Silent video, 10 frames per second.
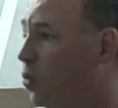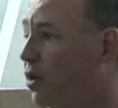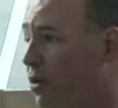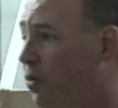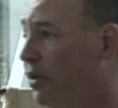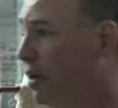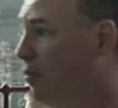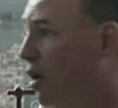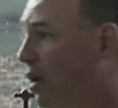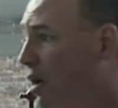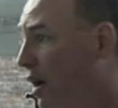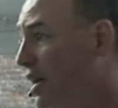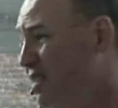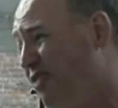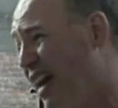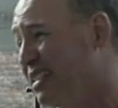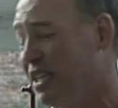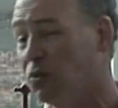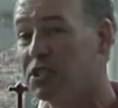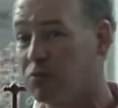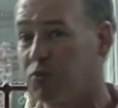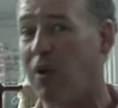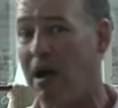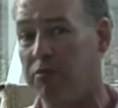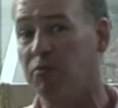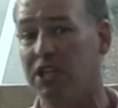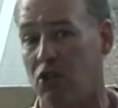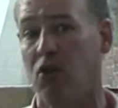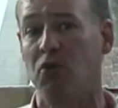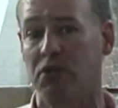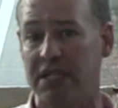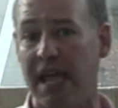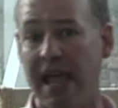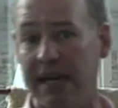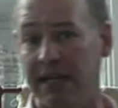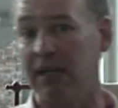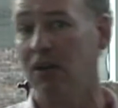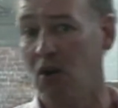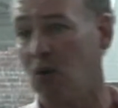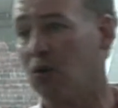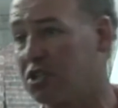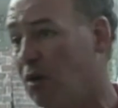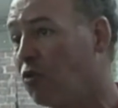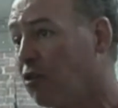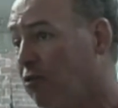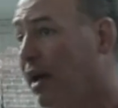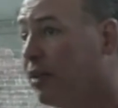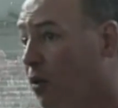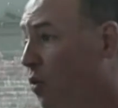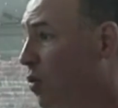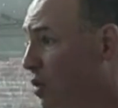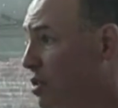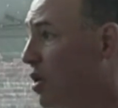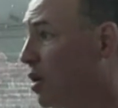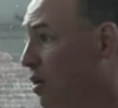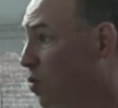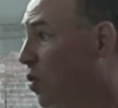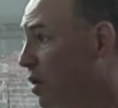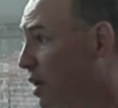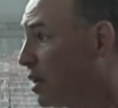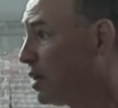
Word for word: working with him. Uh, in fact, he was probably close to 80 or somewhere around there when we started working